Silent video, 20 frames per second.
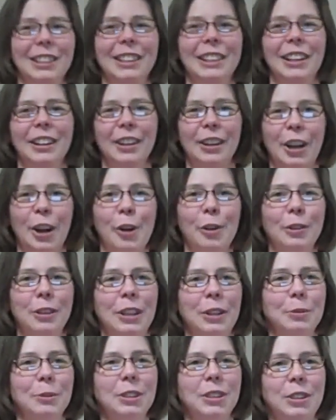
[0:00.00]
their code
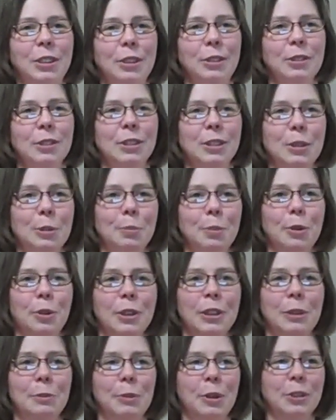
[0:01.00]
that was used to
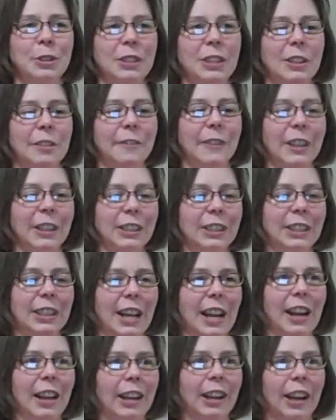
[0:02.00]
pull in most of the
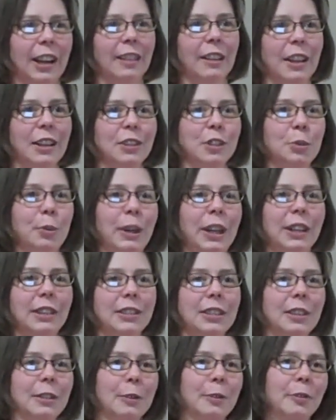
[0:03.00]
functionality and then tweak
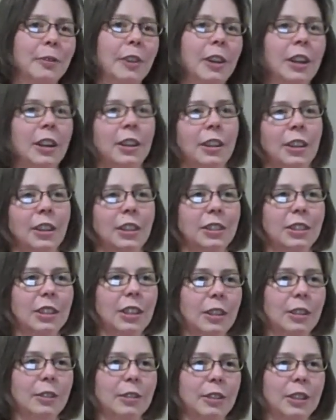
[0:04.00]
to
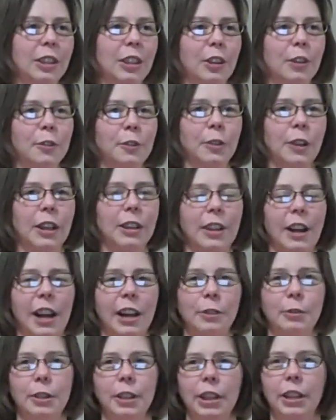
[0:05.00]
to you know
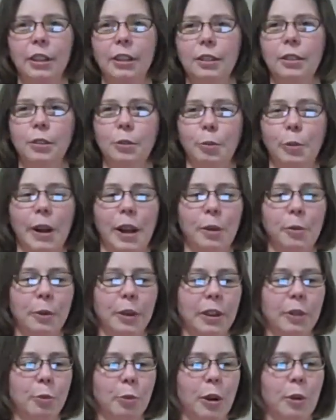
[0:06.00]
align really well
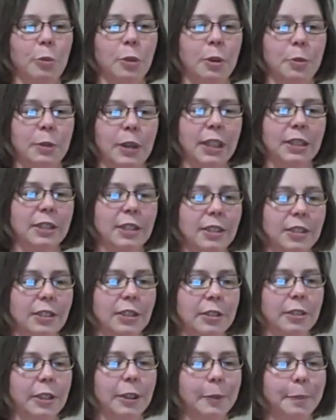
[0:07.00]
with what WordPress is
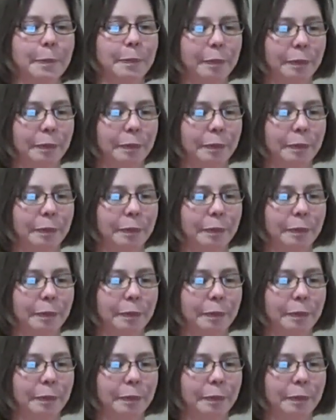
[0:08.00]
doing.